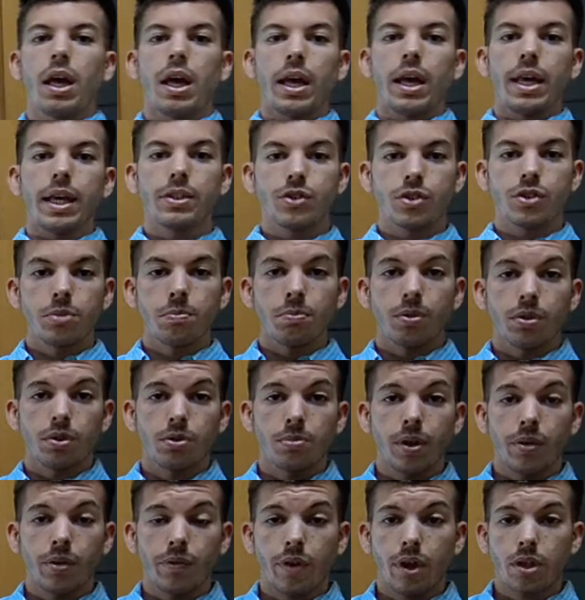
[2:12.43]
It's simple to
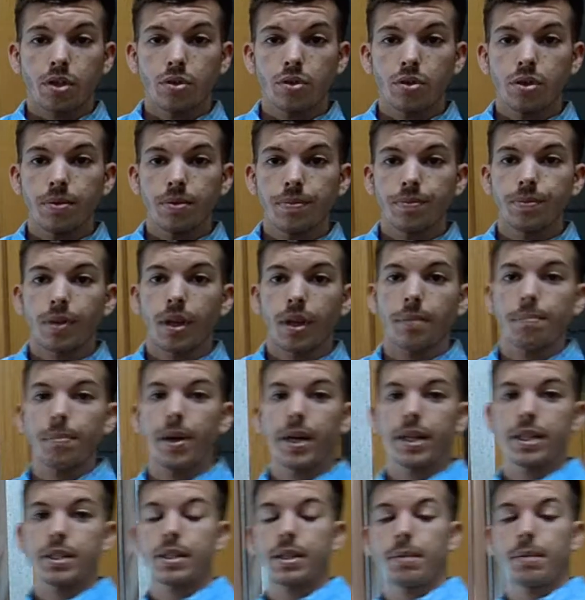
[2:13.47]
manufacture, but
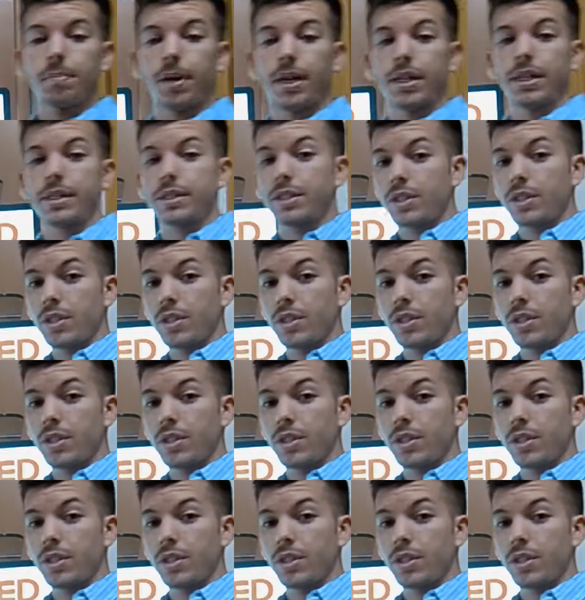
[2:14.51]
its